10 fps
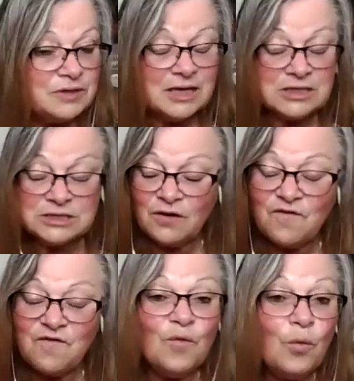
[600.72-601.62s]
with such
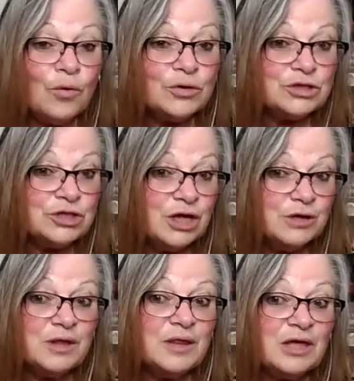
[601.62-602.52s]
force
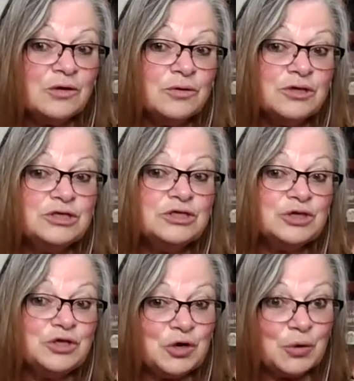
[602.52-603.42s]
that they could
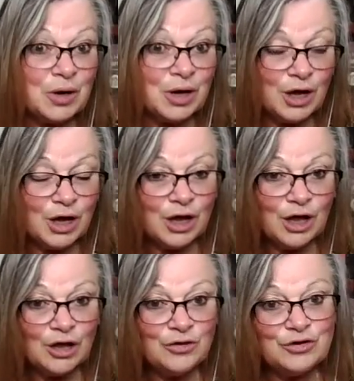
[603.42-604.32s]
skewer
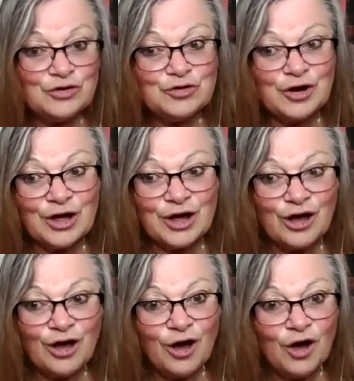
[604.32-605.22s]
the
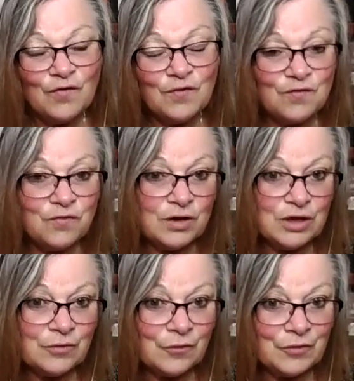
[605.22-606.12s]
trunk of a
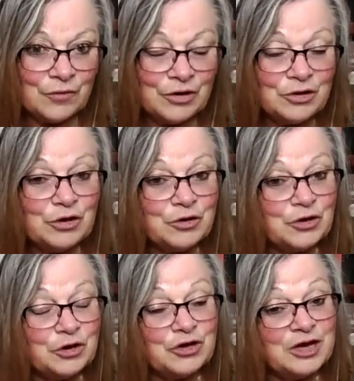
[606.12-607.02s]
fully grown
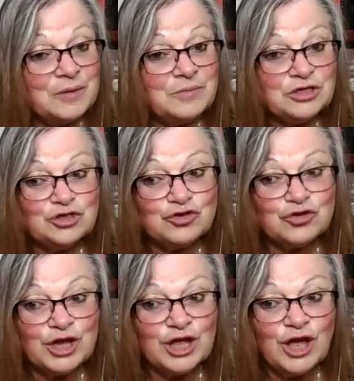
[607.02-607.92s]
eucalyptus
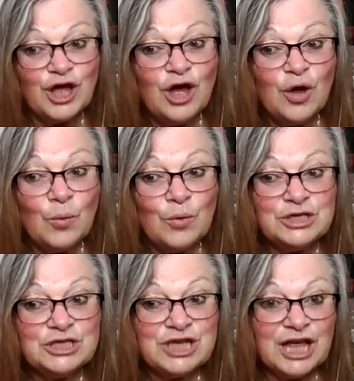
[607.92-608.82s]
tree,
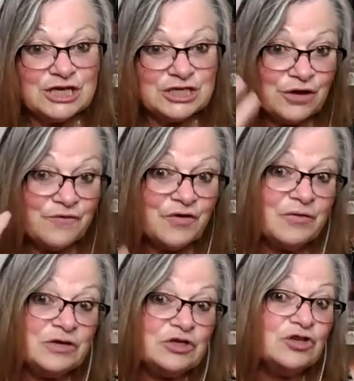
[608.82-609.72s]
which is actually a
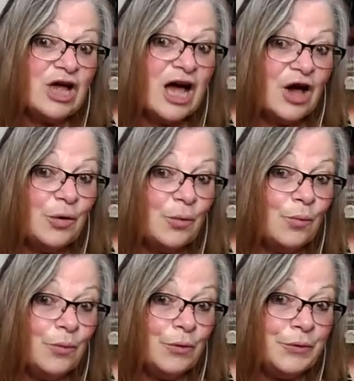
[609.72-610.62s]
very hard
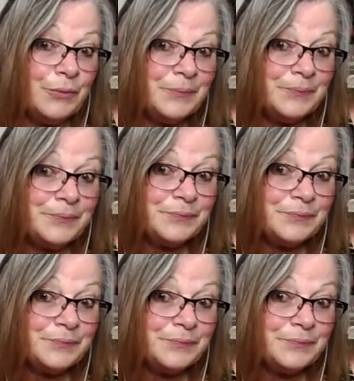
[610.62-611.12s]
wood.